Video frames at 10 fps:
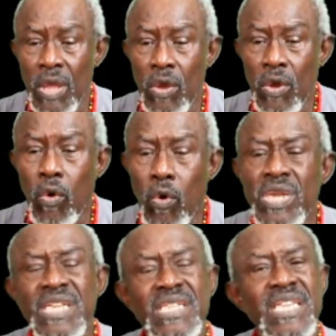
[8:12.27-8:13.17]
all of
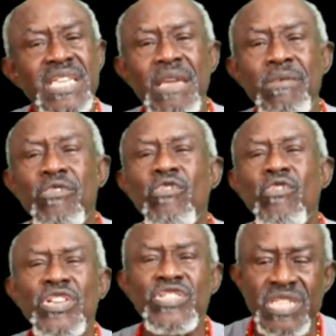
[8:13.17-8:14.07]
this came
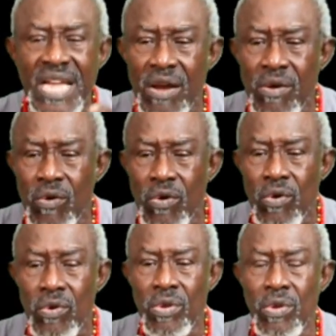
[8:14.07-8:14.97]
crushing down
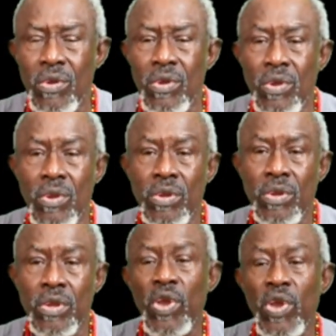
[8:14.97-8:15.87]
on
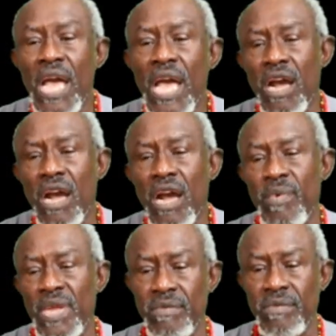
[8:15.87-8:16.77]
the WEA government
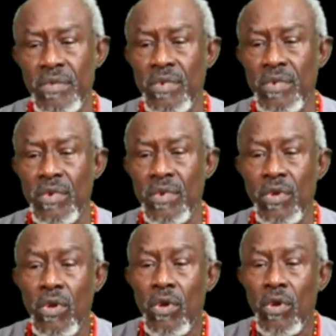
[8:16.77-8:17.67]

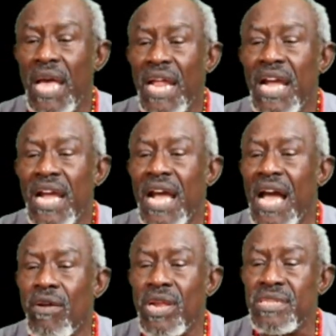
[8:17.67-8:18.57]
with Ellen
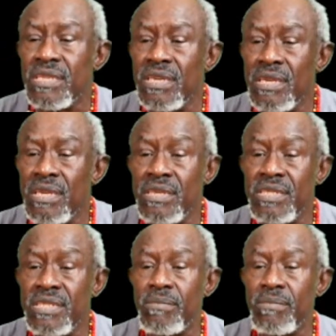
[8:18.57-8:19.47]
Cochran's
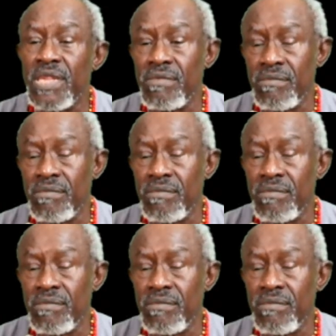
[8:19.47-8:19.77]
statement